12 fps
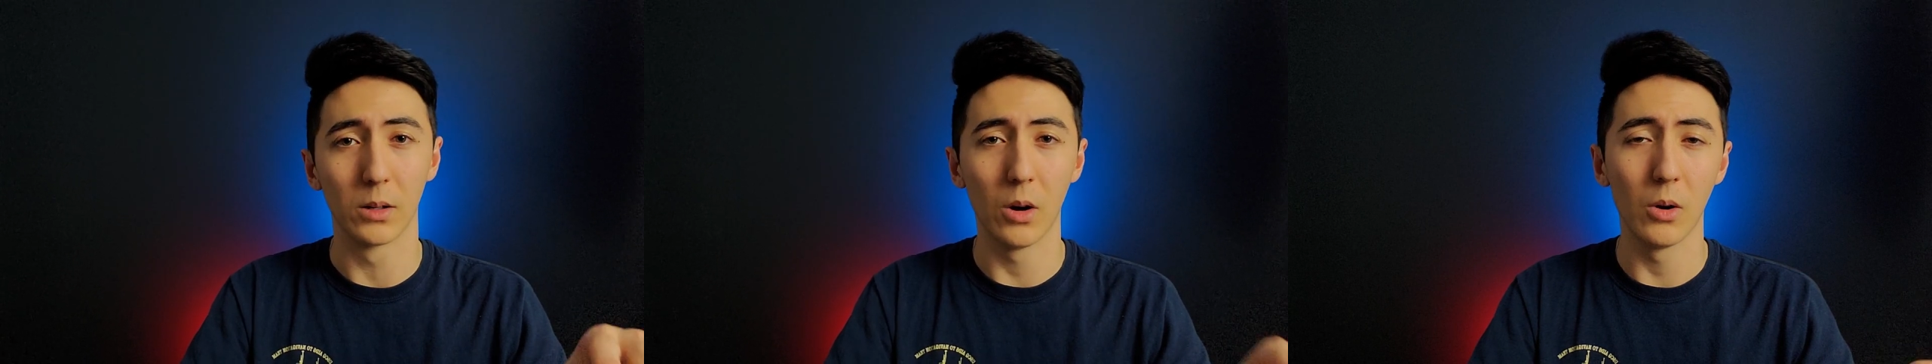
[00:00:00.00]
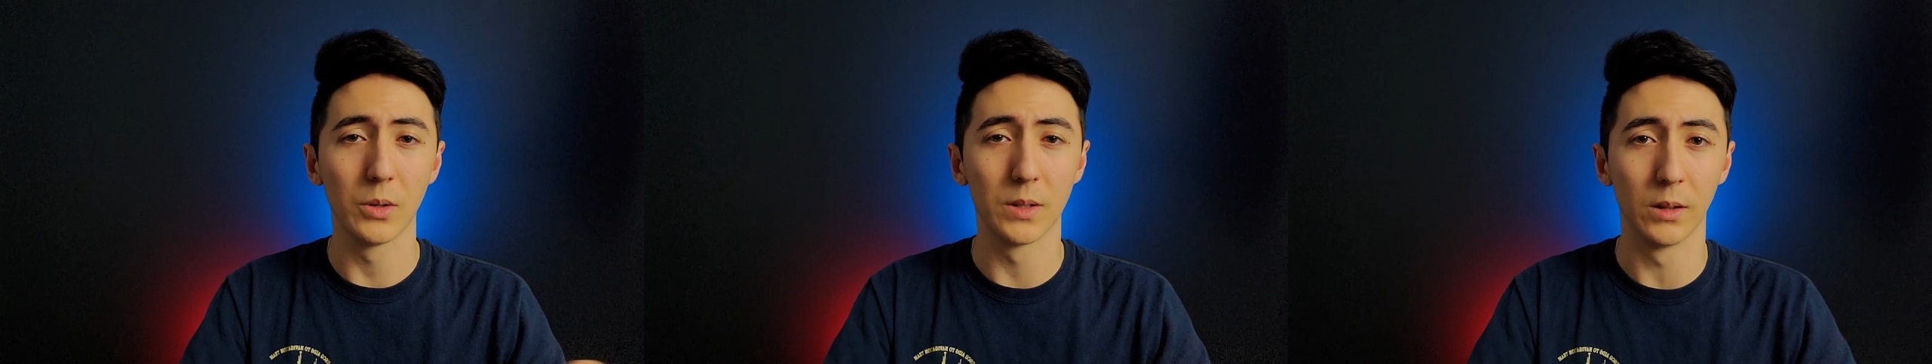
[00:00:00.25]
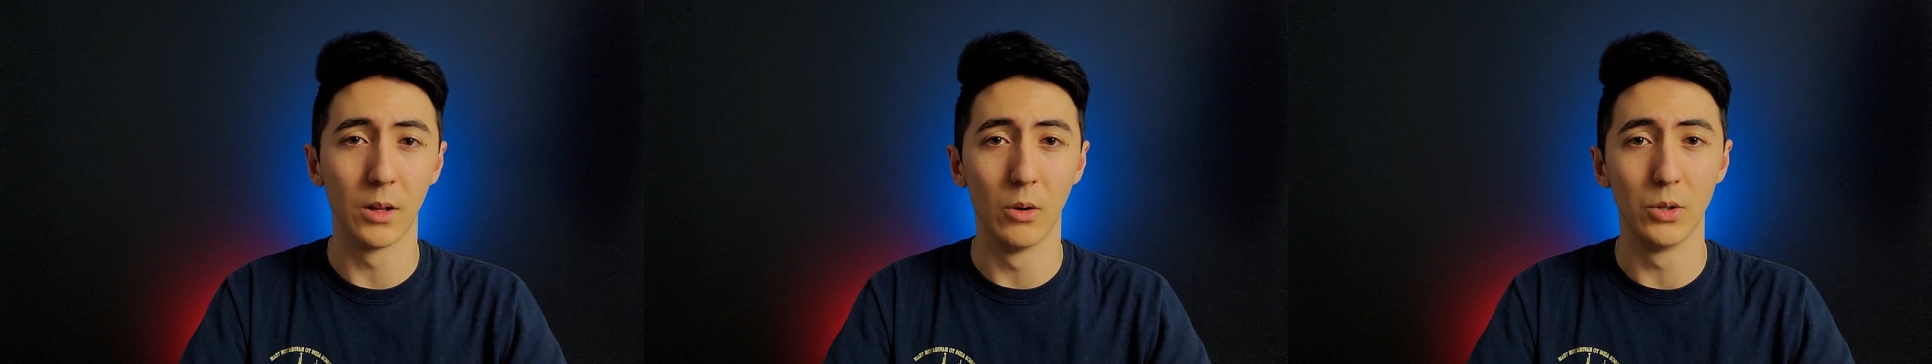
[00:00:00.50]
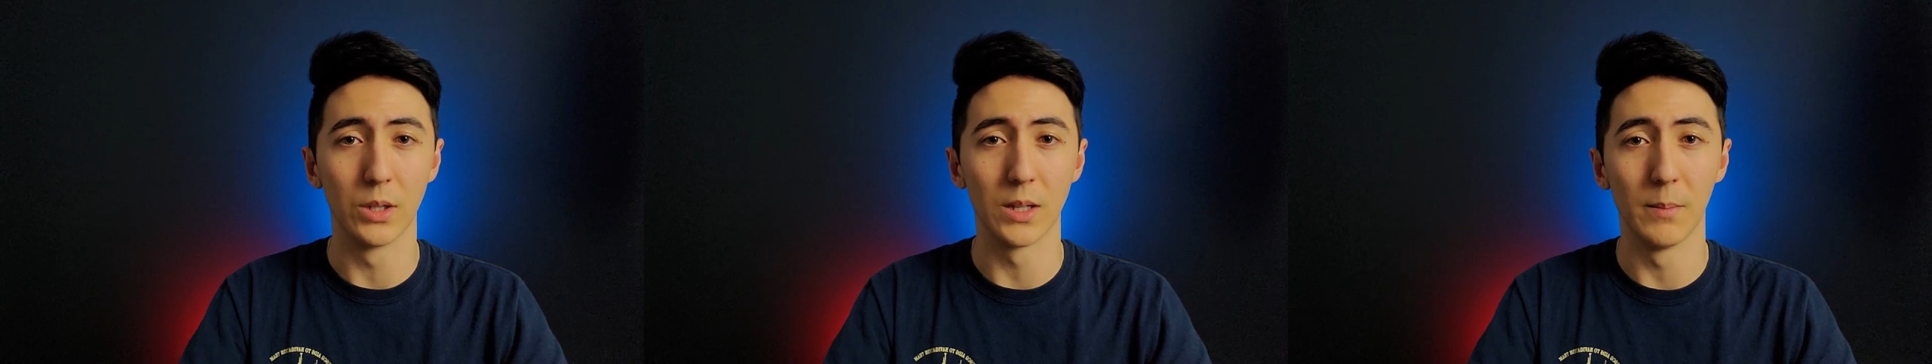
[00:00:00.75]
Co-hosting though
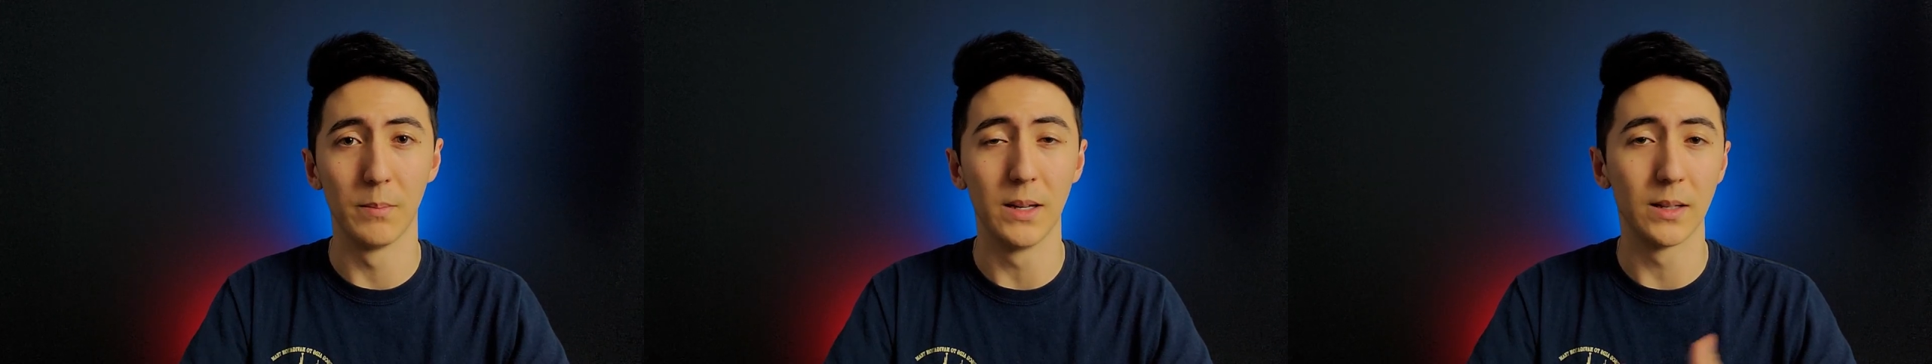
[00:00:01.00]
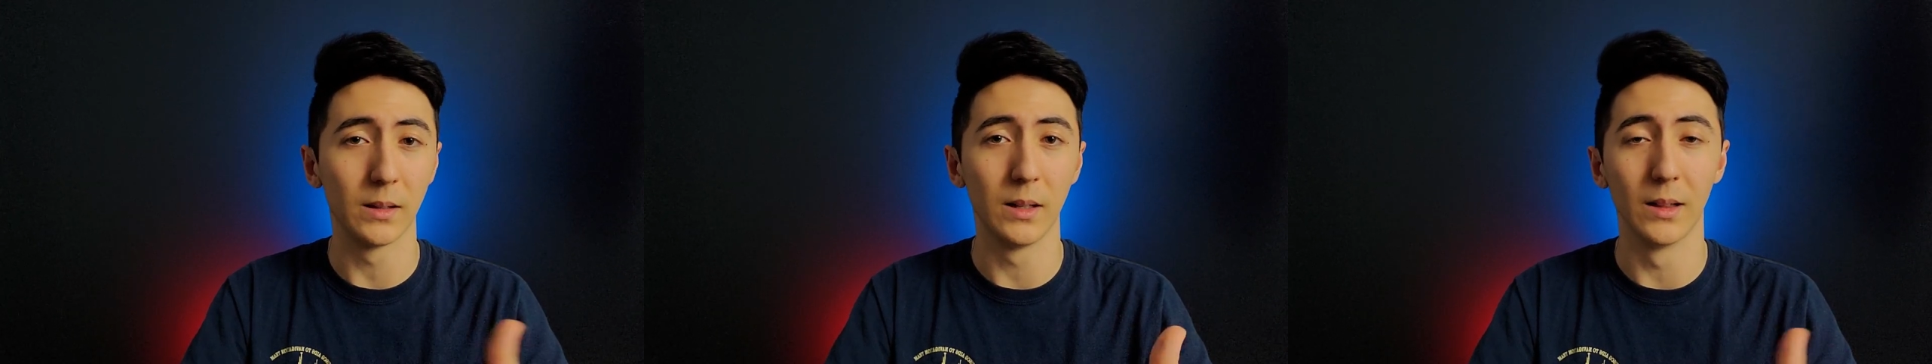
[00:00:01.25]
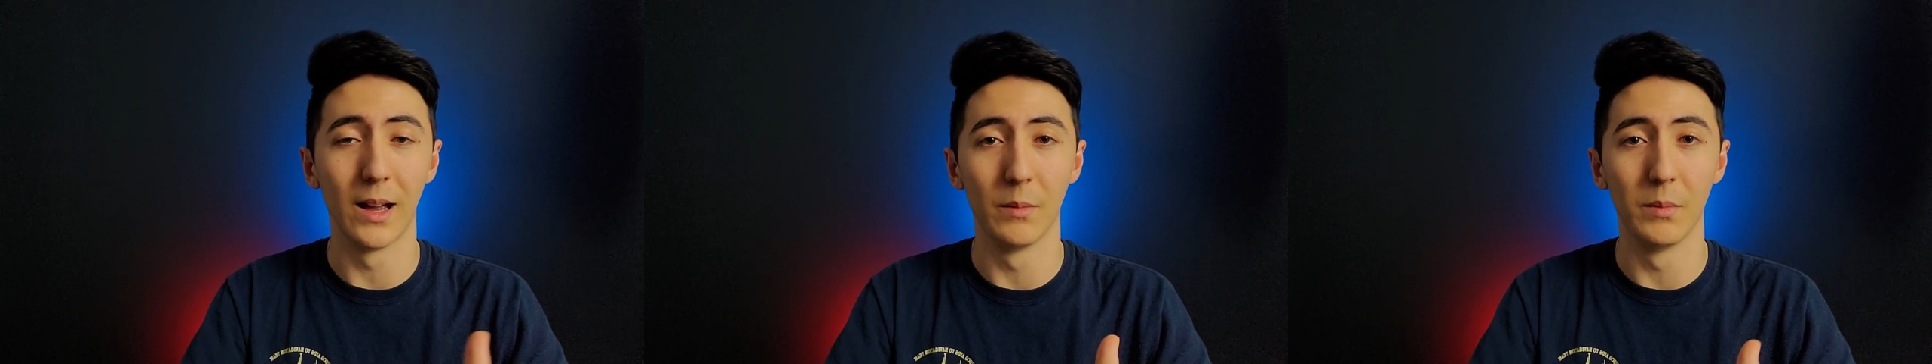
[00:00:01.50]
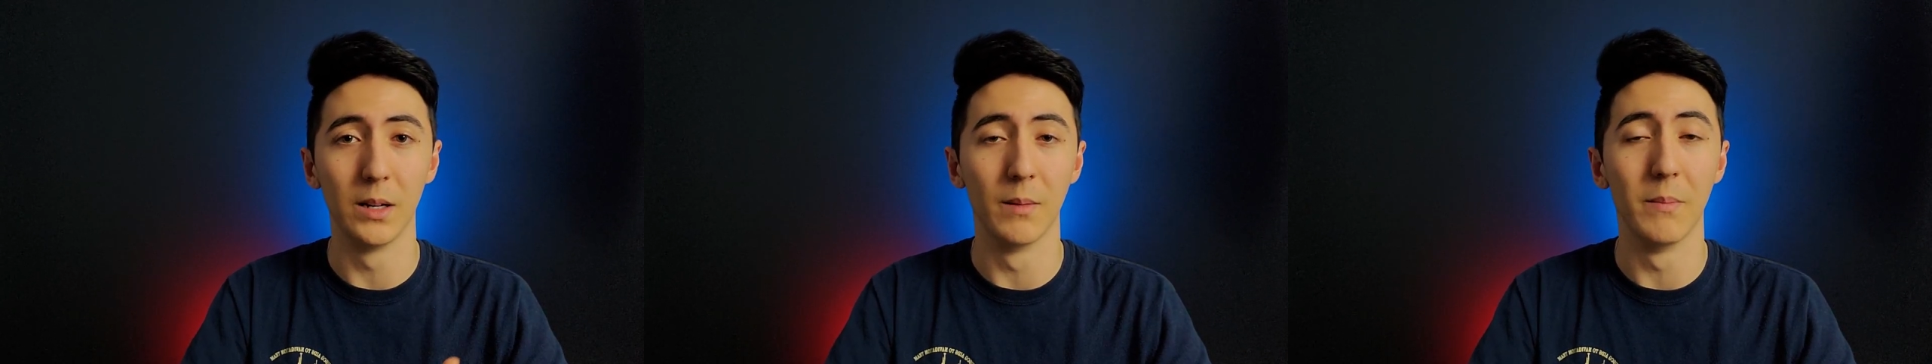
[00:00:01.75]
just basically allowed
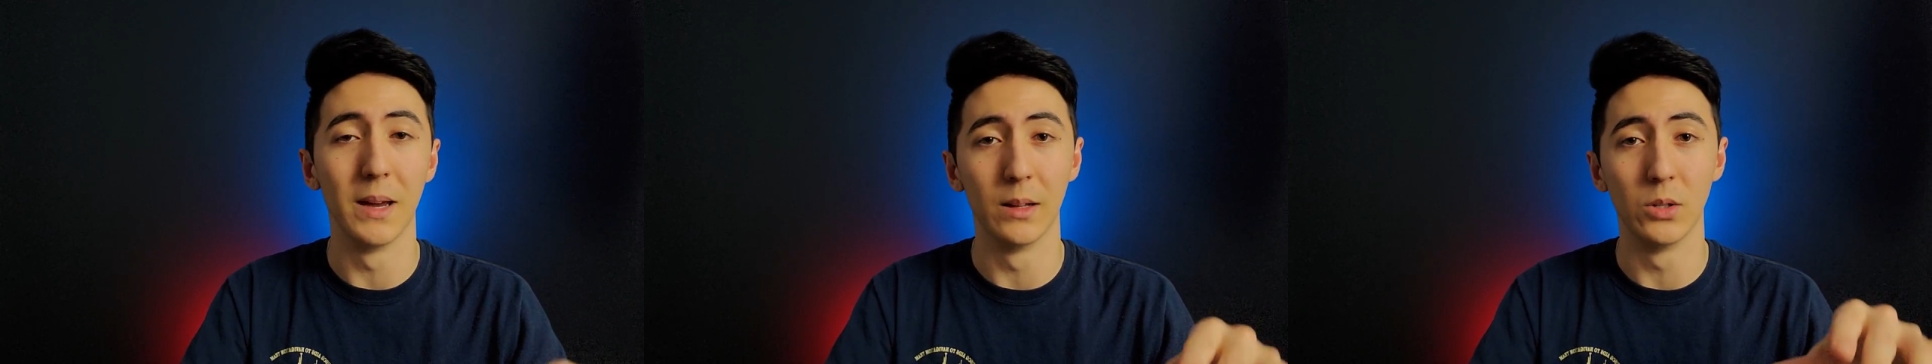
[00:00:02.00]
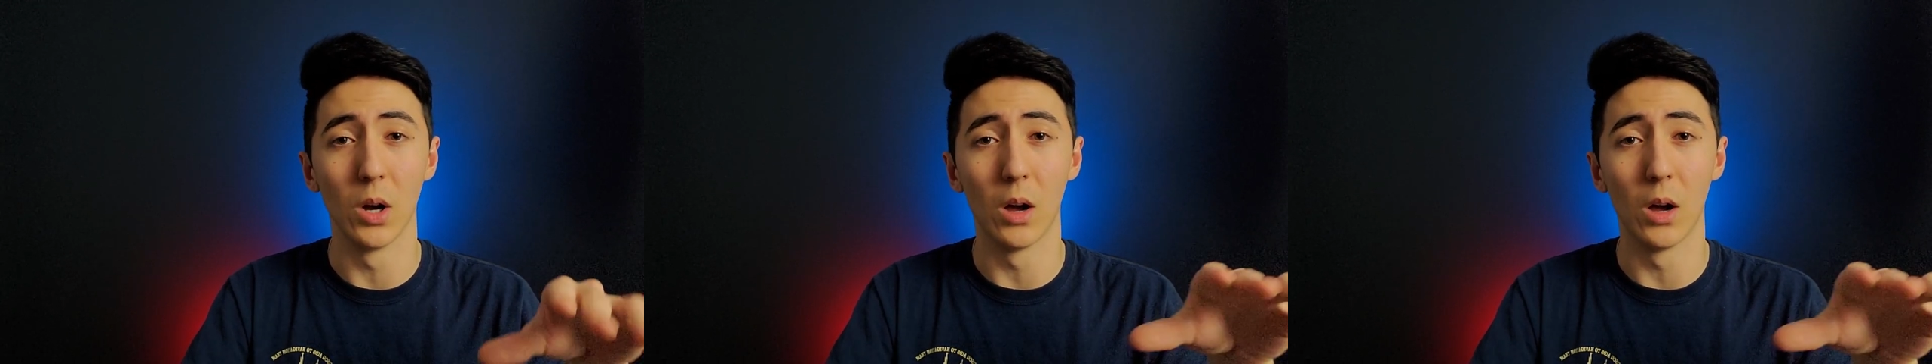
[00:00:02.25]
me to manage